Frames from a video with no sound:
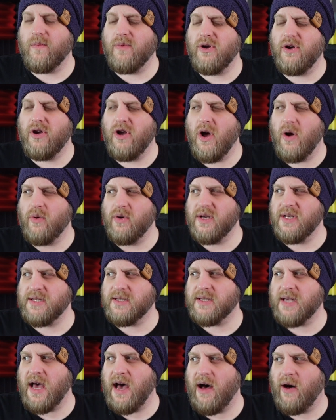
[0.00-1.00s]

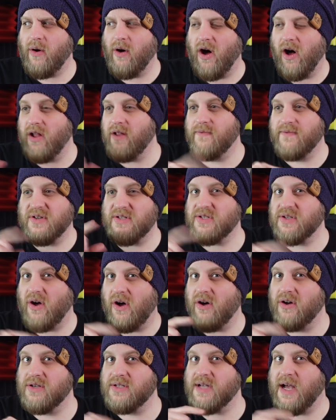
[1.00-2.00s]
notice how all of the
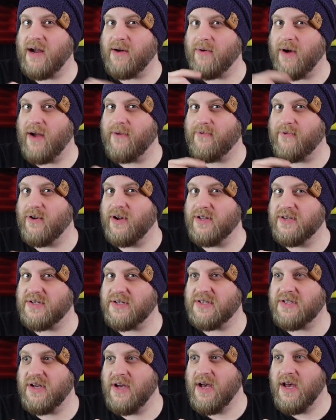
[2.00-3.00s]
songs I
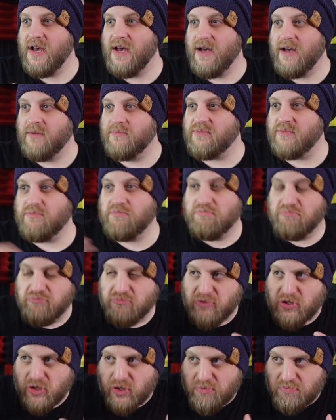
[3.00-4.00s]
referenced
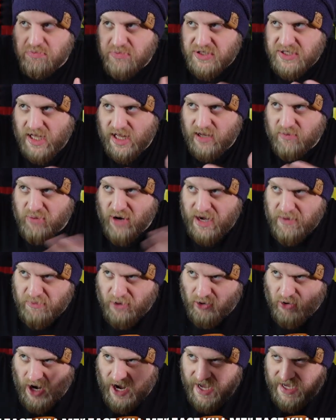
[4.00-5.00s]
to celebrate
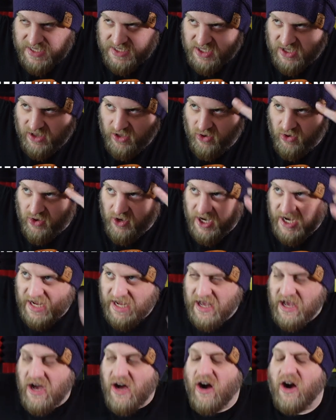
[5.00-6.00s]
Mariah's glory
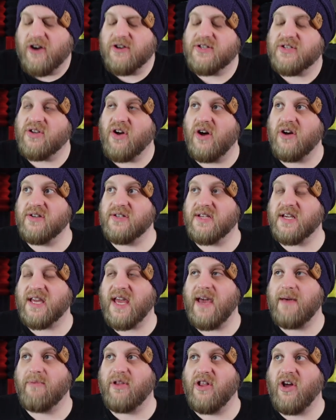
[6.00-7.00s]
are songs that
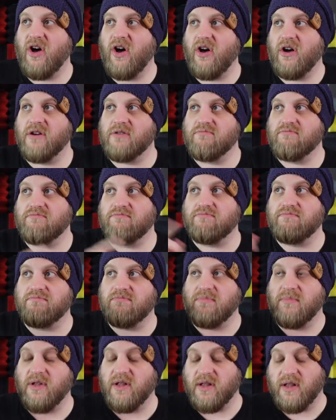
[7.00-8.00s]
came along
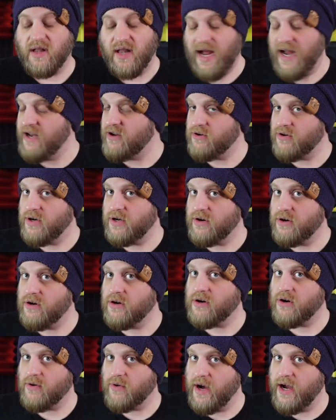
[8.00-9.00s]
later in her
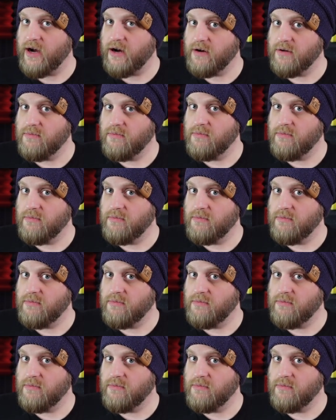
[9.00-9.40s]
career?